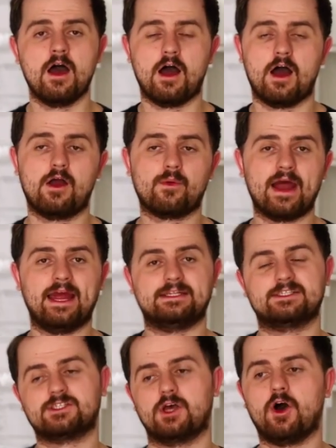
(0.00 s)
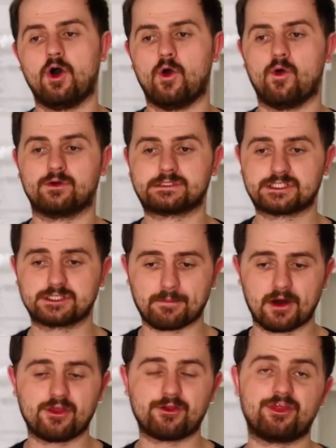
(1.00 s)
All right, so some
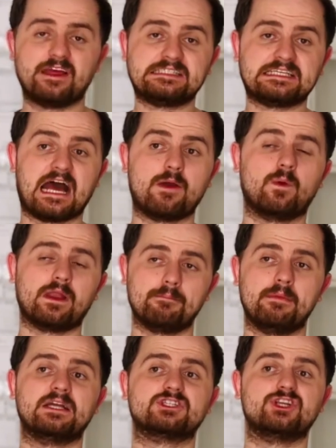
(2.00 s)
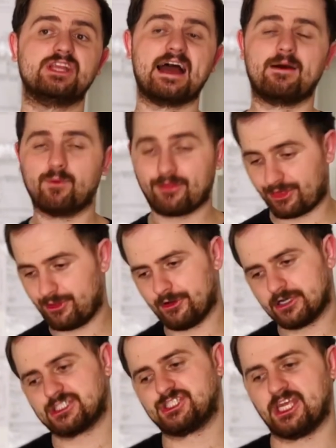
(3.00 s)
other things that I want to mention now with
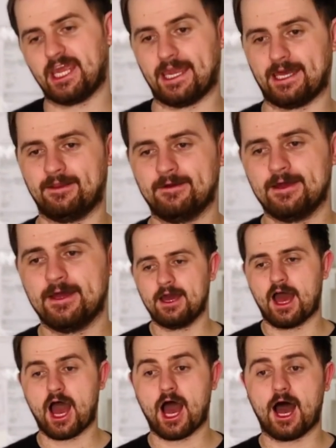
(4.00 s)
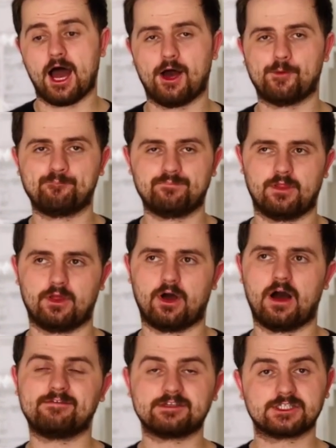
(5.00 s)
your stand.
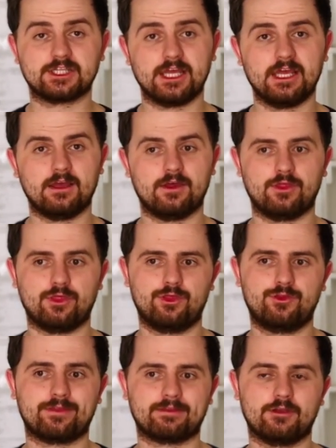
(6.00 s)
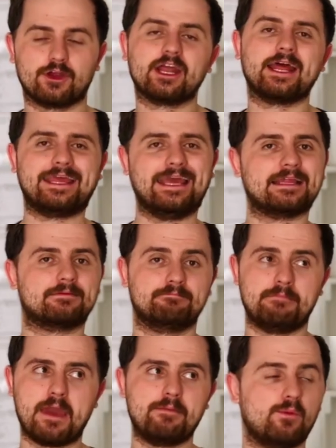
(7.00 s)
Obviously, you're gonna get,
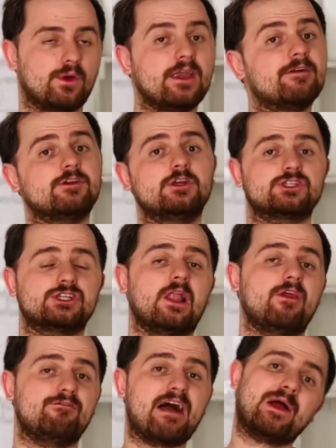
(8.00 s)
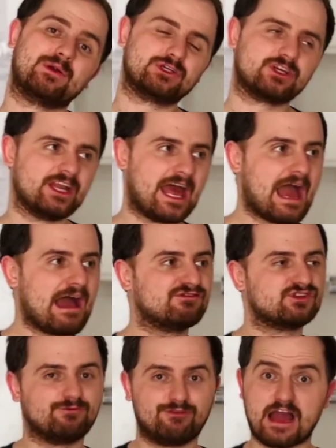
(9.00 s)
maybe whenever you're selling fireworks, you're gonna have
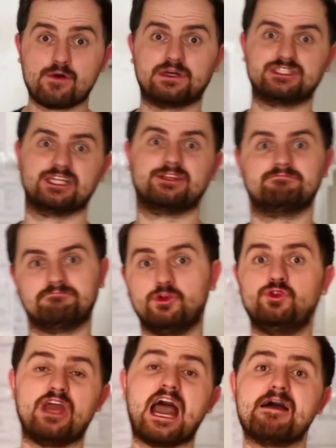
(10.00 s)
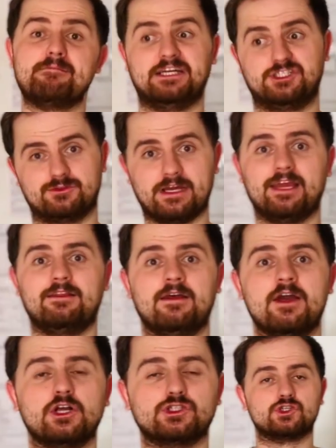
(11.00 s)
some fireworks that you damage, right?
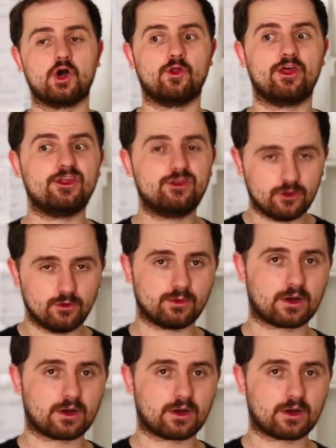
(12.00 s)
So they do